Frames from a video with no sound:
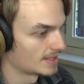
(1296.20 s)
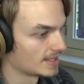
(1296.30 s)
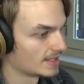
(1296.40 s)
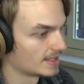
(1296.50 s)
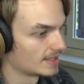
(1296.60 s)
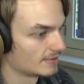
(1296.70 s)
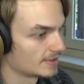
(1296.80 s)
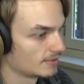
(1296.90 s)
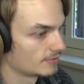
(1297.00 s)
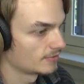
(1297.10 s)
Okay,
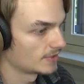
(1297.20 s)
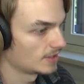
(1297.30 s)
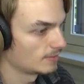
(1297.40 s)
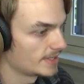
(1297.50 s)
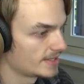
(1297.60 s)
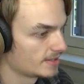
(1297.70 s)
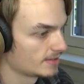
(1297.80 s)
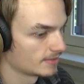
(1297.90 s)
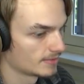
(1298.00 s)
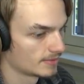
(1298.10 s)
you follow me
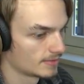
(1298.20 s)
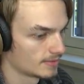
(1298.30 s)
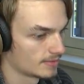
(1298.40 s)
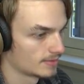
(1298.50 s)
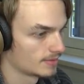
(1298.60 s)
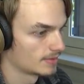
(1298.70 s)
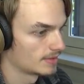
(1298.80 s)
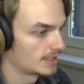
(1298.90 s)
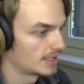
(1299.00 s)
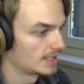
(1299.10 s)

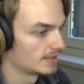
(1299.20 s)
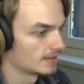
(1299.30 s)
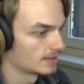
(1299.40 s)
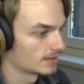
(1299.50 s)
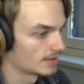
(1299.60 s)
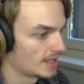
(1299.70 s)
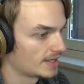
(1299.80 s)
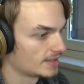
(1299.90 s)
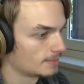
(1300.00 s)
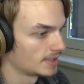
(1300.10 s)
and
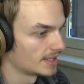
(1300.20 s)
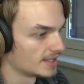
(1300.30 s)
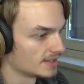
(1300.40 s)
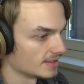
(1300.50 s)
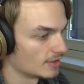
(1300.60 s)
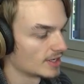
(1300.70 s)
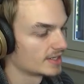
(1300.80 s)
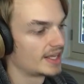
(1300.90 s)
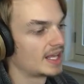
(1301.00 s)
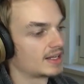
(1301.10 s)
get in the plane.
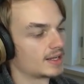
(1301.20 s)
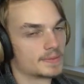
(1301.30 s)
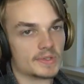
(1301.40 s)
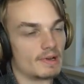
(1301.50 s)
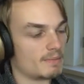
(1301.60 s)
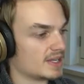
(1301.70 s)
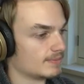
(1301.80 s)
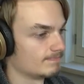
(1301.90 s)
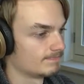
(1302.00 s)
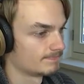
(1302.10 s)
Or in the helicopter, I
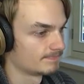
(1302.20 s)
mean.